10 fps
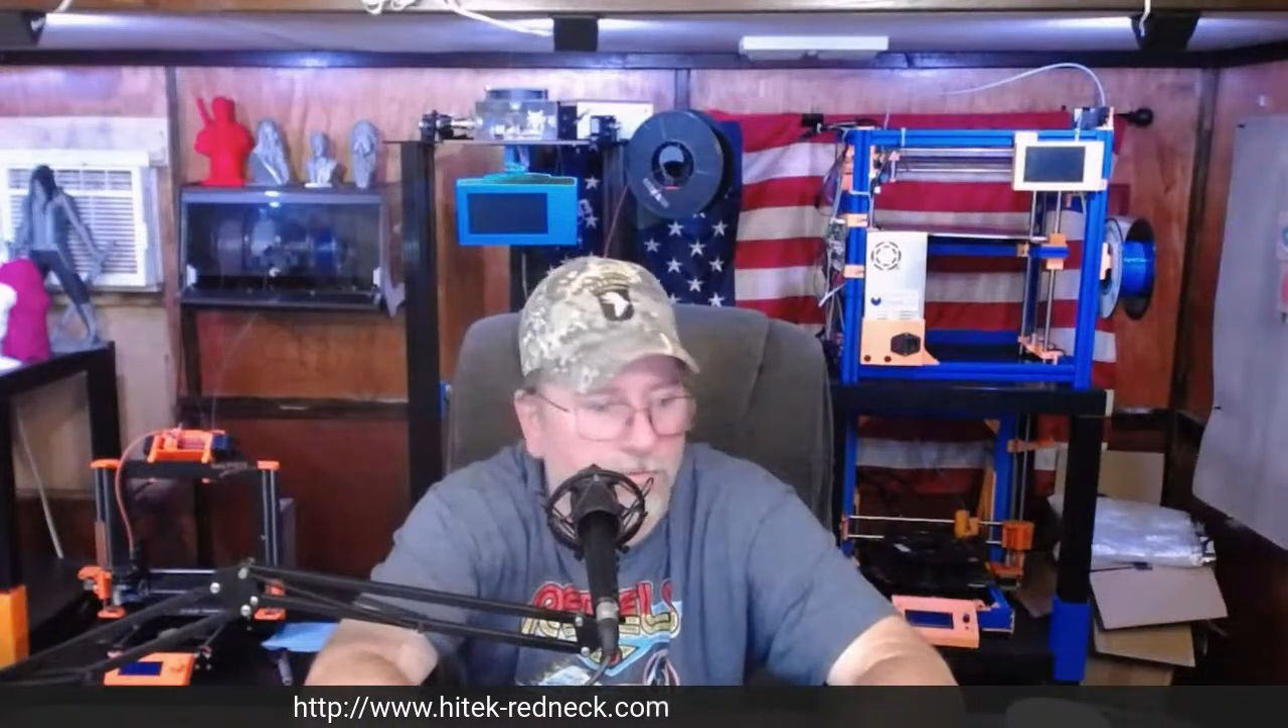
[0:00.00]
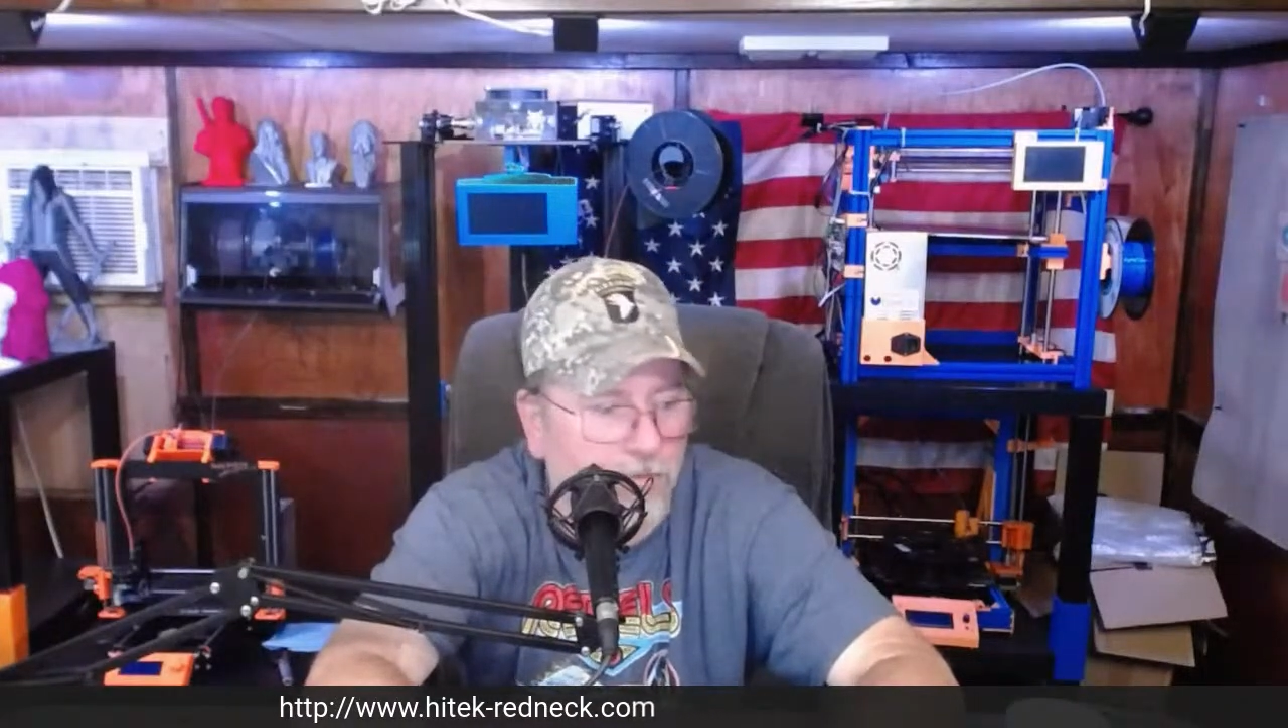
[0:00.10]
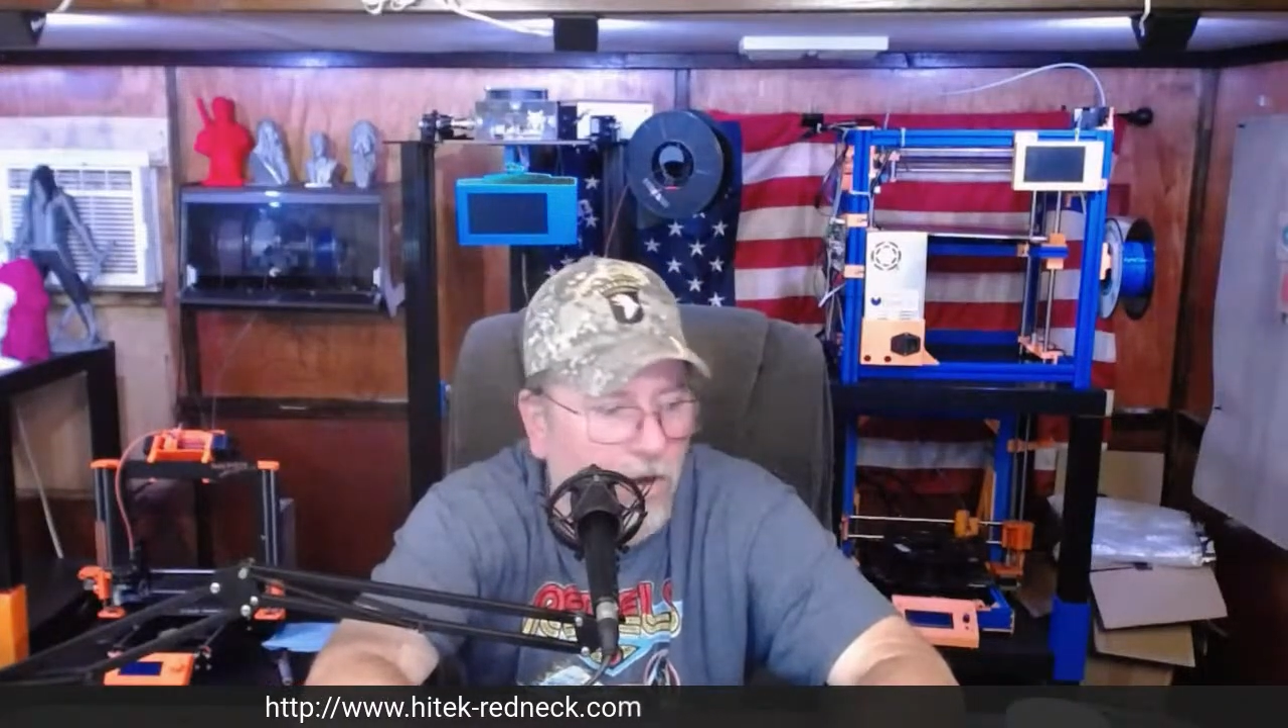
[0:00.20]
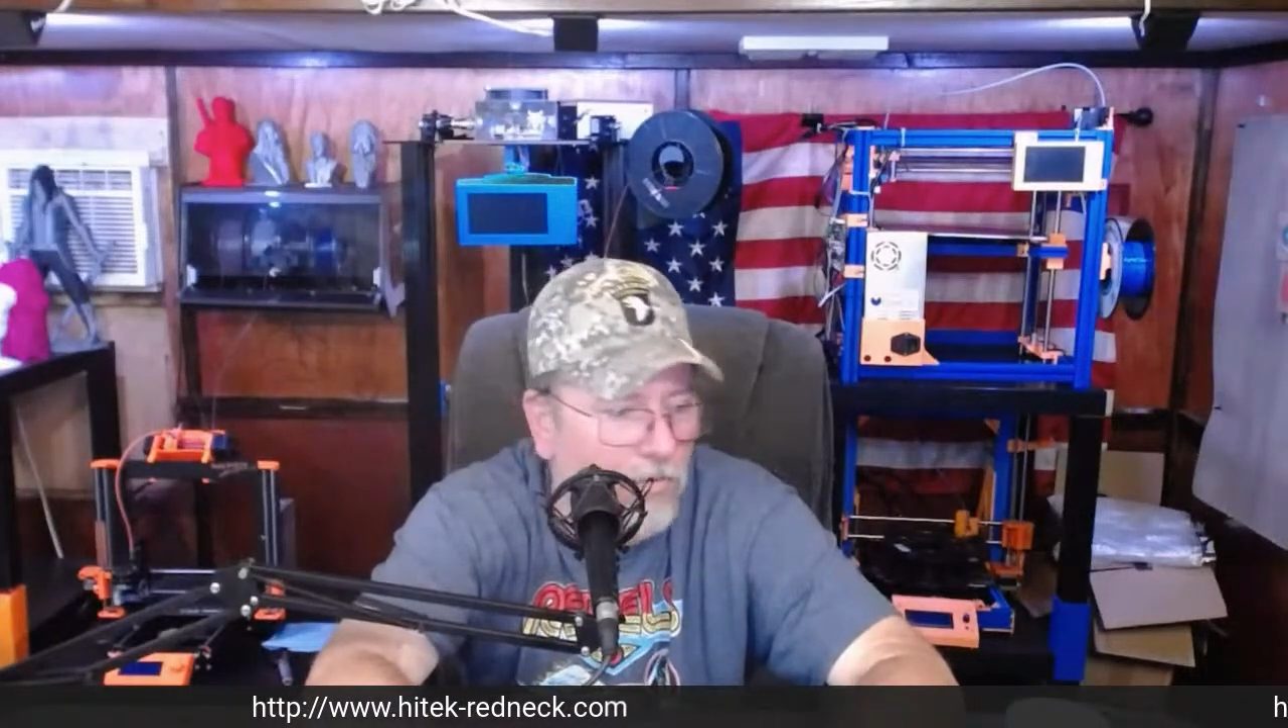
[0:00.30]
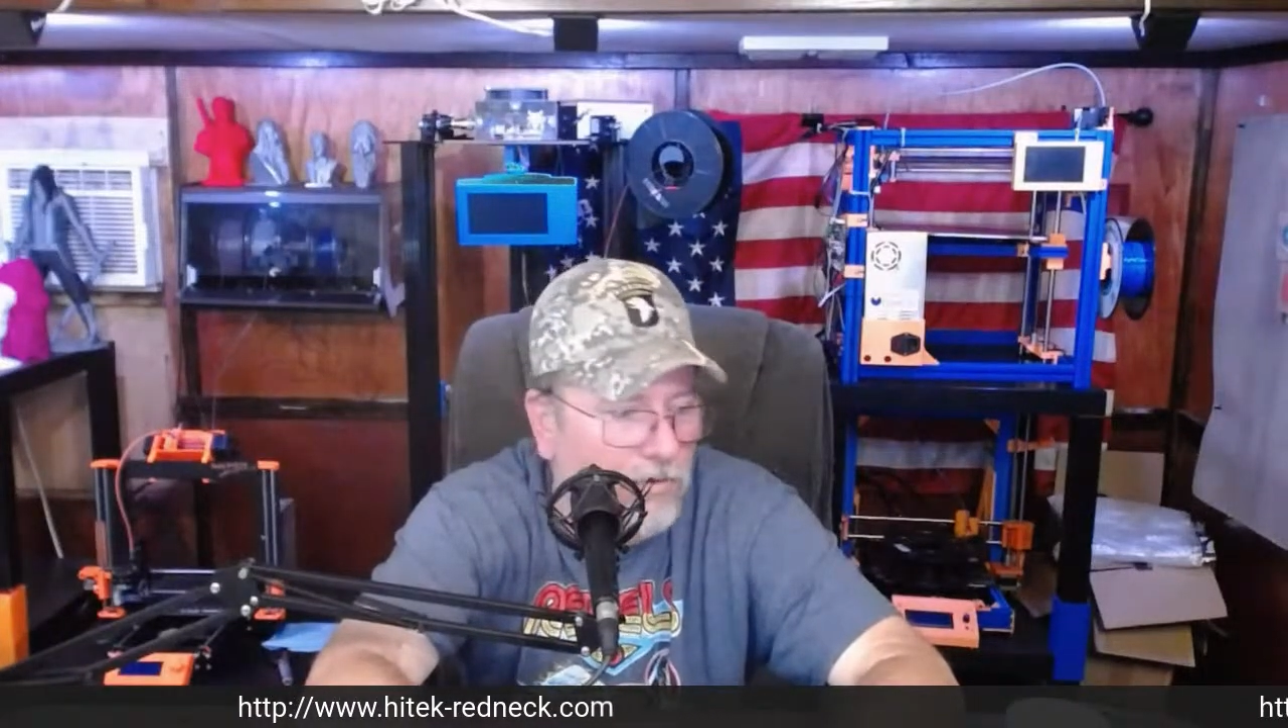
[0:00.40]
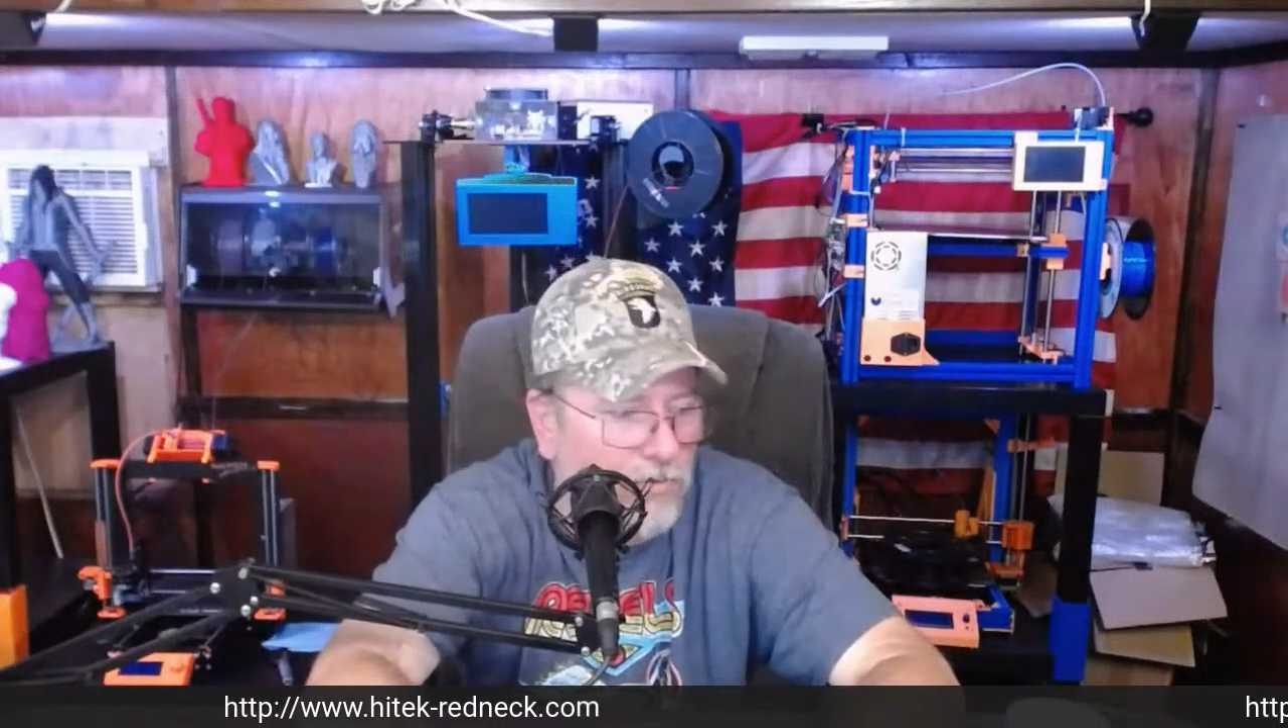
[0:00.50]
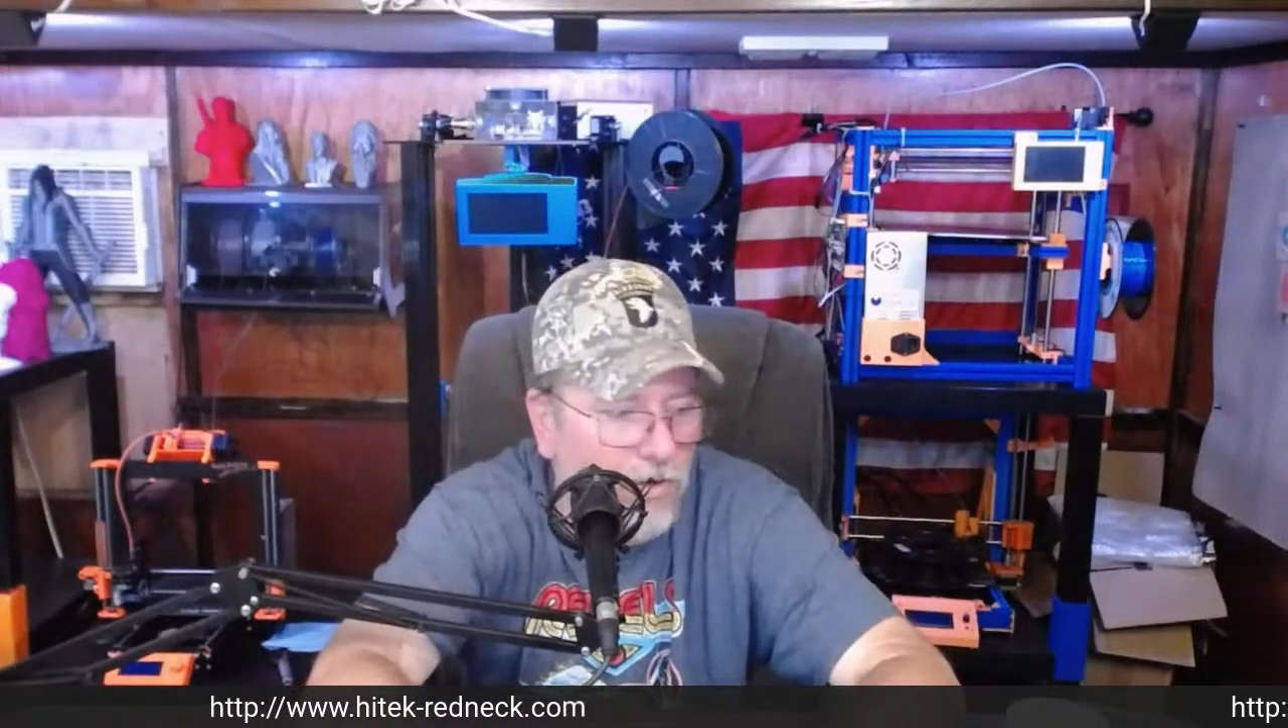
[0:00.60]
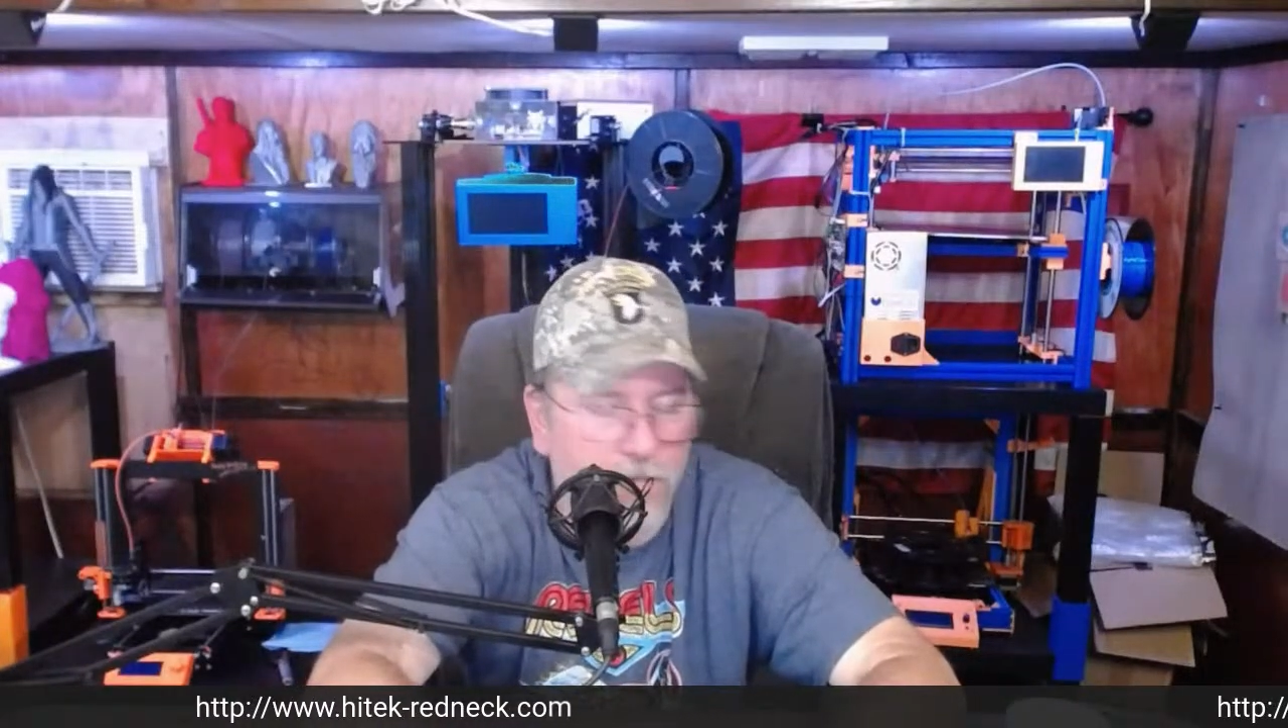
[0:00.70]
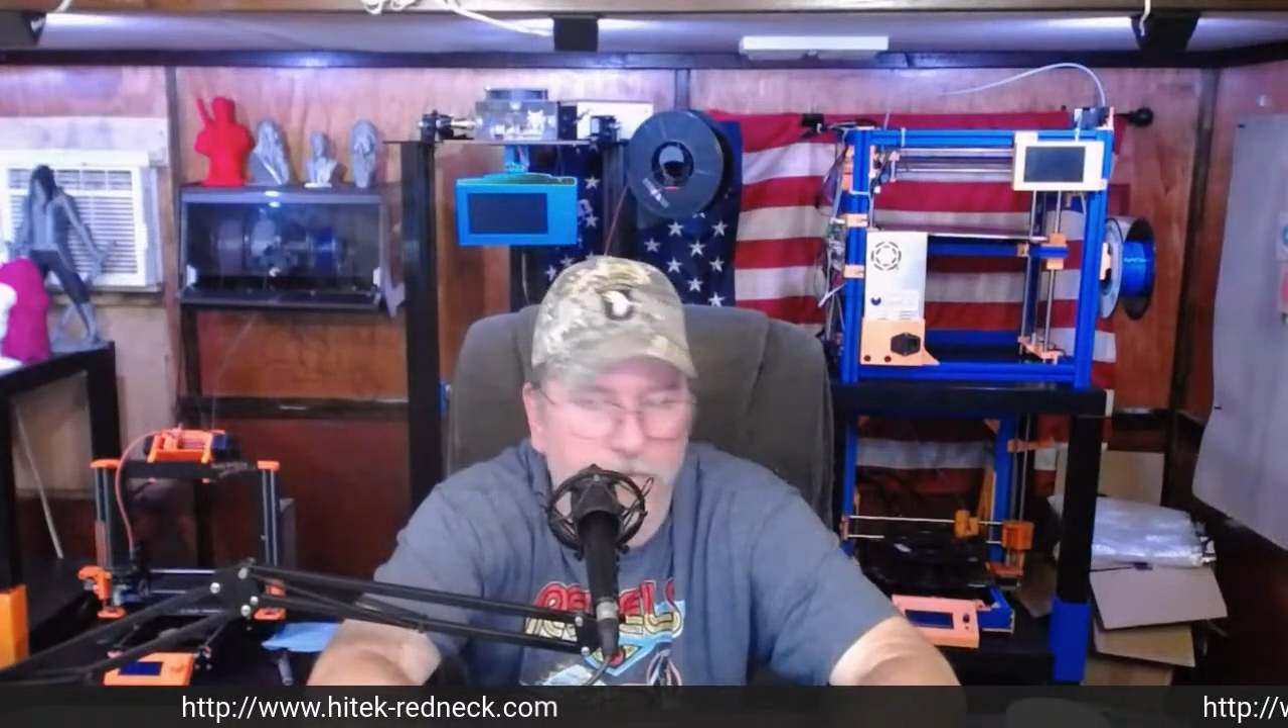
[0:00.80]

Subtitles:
Always welcome